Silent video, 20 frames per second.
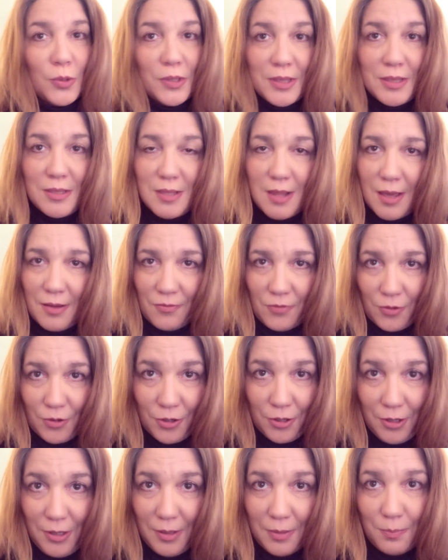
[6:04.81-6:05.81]
never
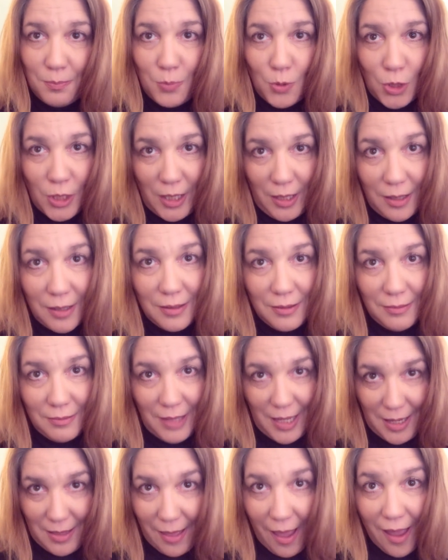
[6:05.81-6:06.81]
book it
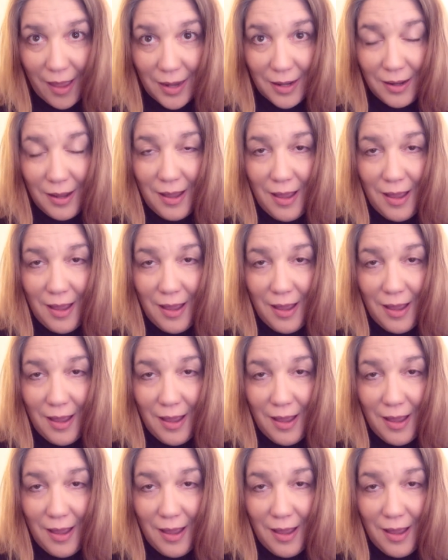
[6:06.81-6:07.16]
like that.